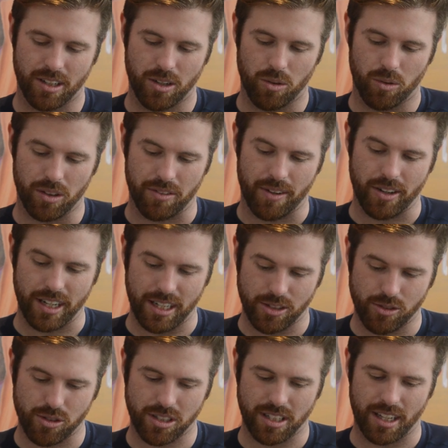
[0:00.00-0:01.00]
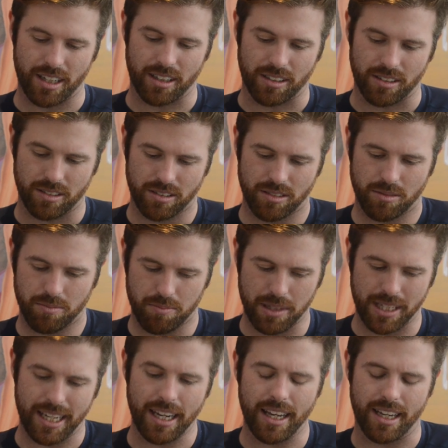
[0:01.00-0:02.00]
with a very interesting
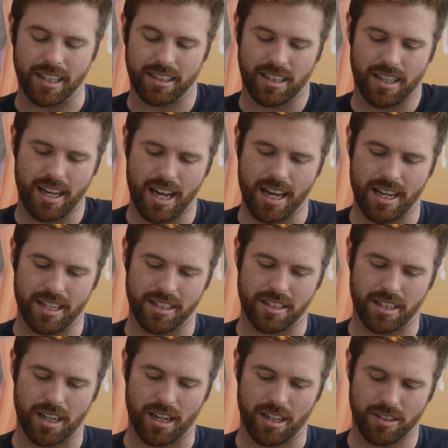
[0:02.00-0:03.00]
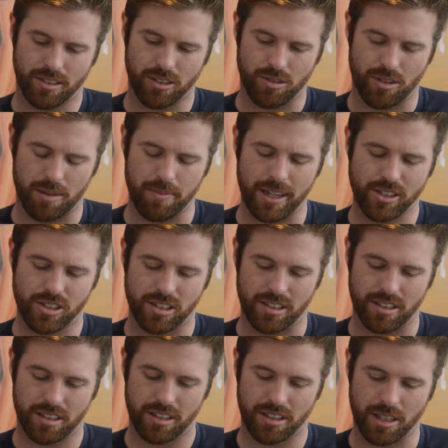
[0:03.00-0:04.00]
beginning, and uh, you had mentioned the